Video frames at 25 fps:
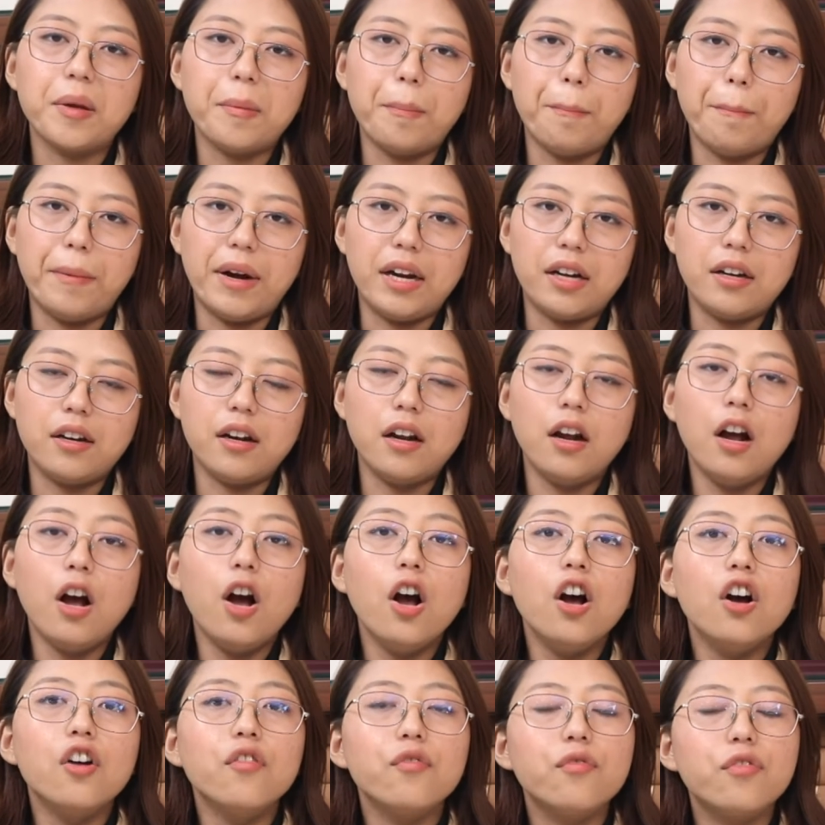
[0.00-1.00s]
But
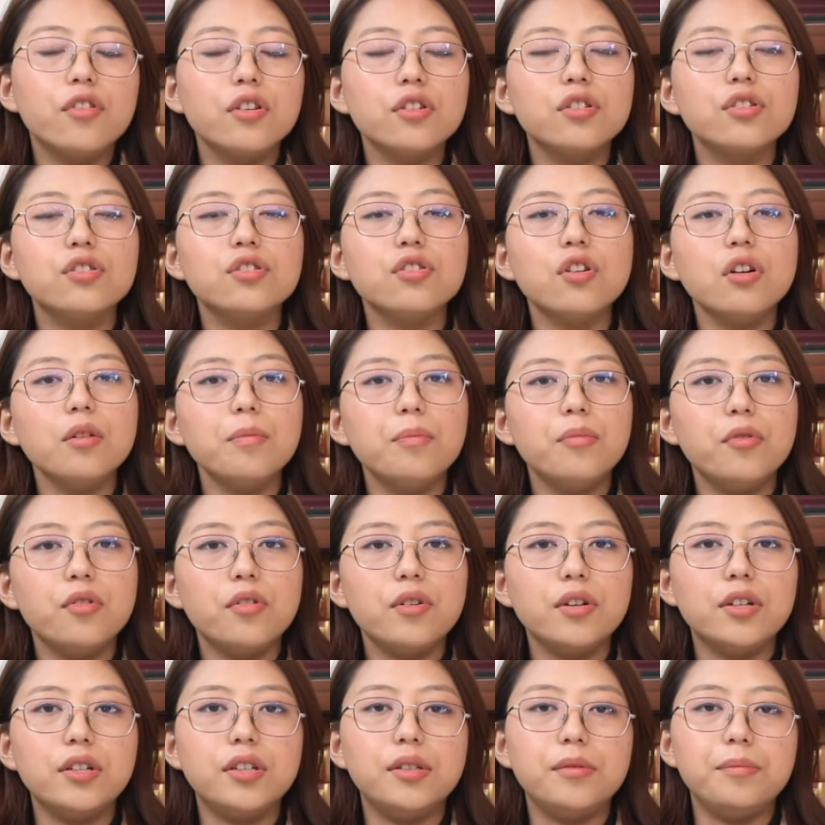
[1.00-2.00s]
for
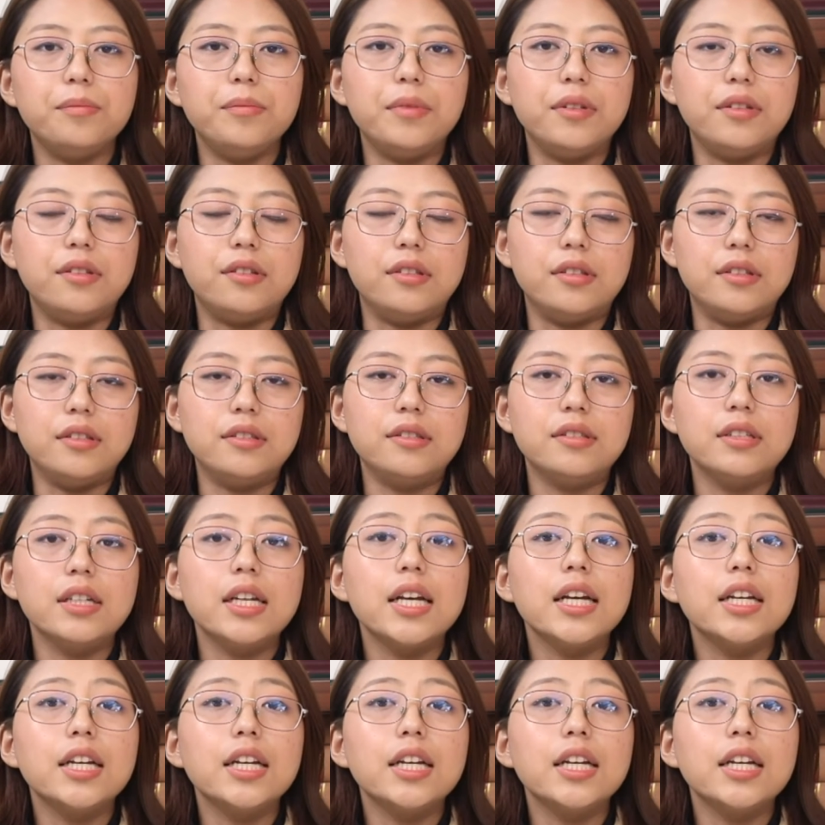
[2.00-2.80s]
stockbroker business,